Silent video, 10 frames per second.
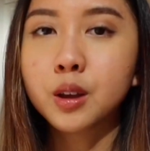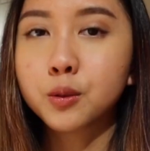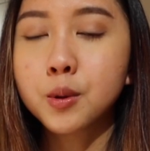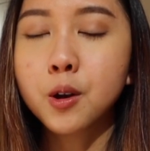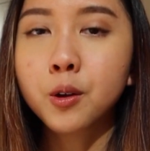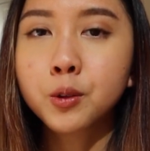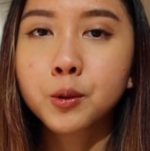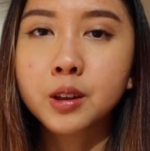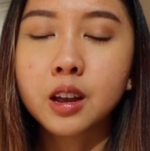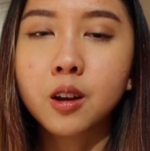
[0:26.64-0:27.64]
as we all
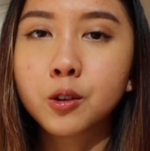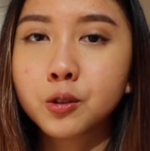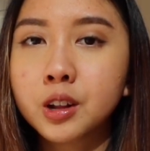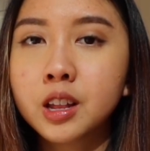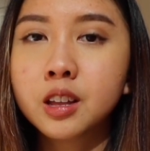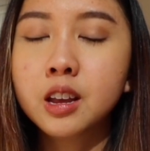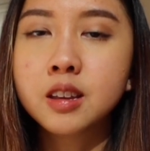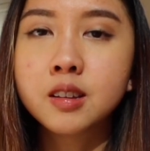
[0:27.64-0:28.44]
know that Australian